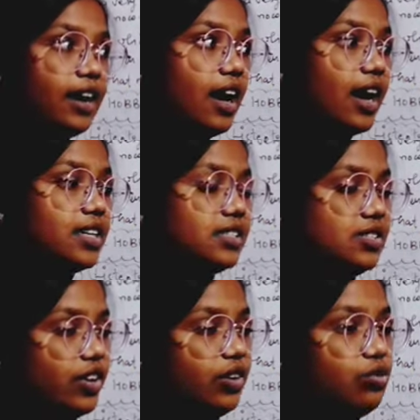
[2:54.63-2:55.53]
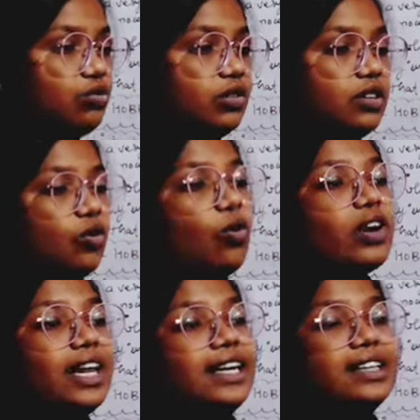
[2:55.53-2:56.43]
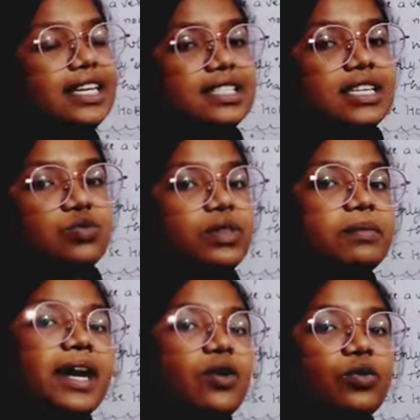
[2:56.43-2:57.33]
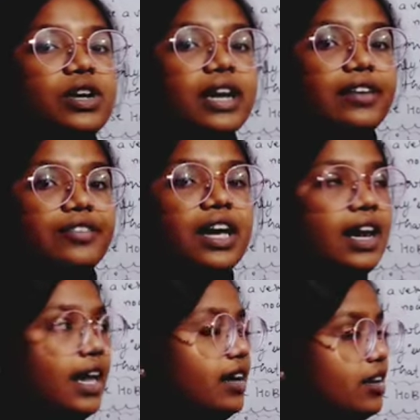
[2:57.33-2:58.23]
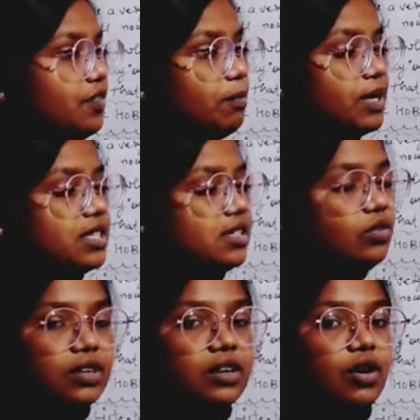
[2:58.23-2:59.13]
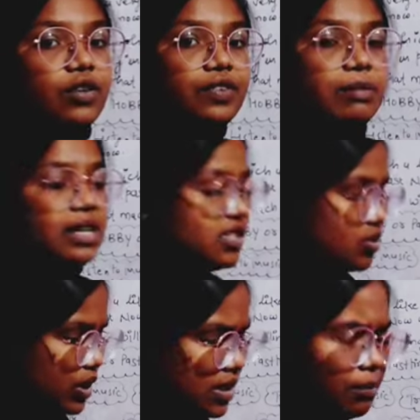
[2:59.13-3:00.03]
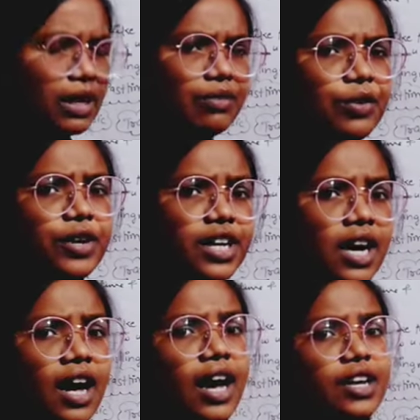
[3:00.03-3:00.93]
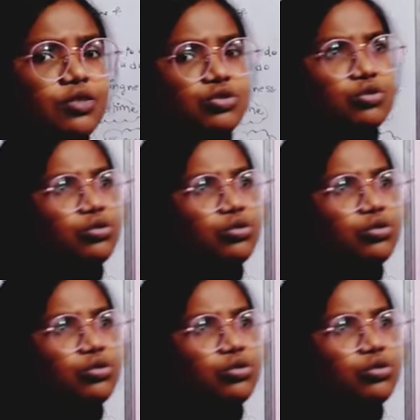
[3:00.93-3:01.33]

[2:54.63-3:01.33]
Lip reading: I just try to correlate these things with my own life. Like if a person or a female is doing some labor work, I used